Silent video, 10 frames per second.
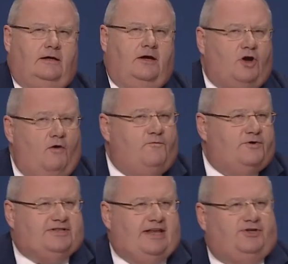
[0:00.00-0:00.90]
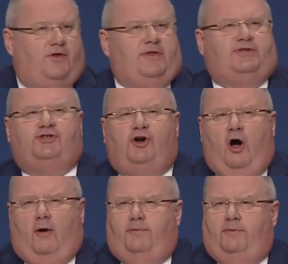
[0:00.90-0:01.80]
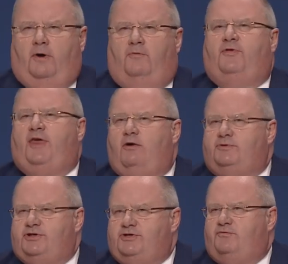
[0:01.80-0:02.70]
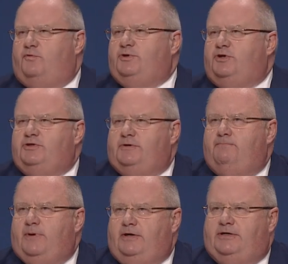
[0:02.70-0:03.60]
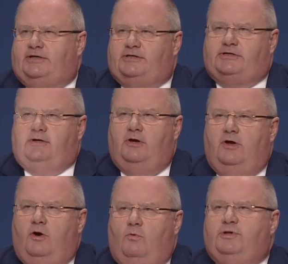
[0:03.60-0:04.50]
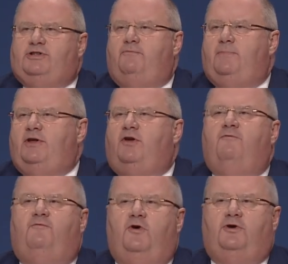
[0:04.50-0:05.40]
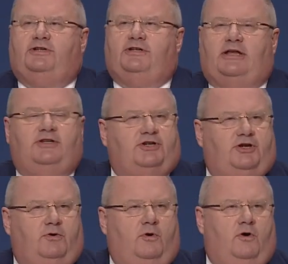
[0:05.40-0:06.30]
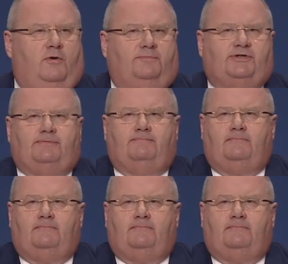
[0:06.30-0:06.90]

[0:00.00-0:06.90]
And conference, that's on the top of thousands of redundant buildings which have been converted into new homes.